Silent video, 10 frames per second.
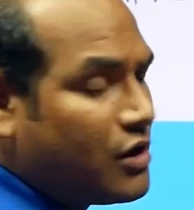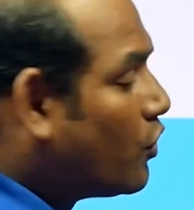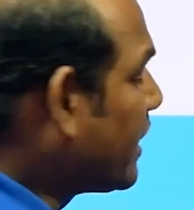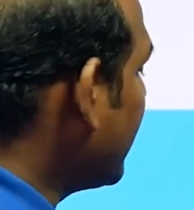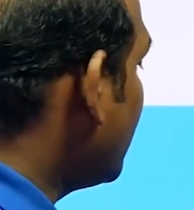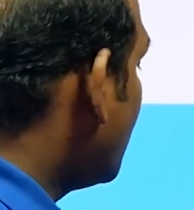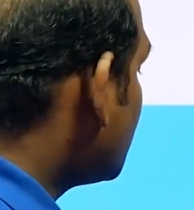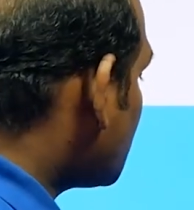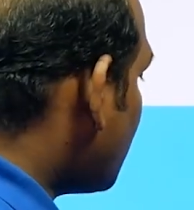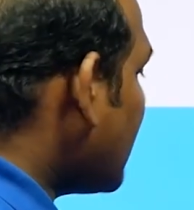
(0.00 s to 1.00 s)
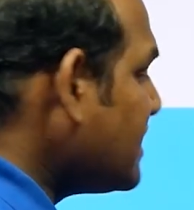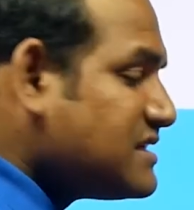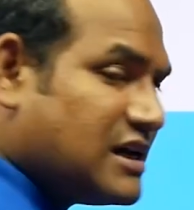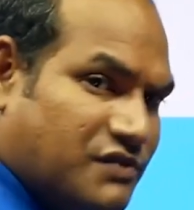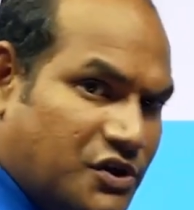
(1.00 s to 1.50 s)
Okay, so what
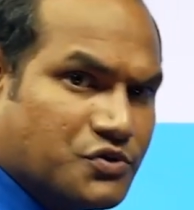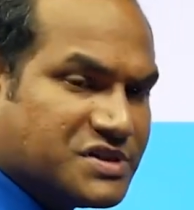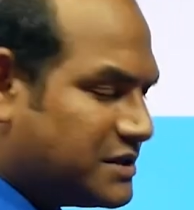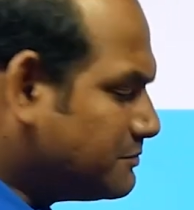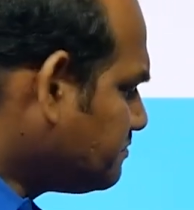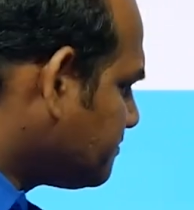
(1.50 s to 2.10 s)
is that one you see?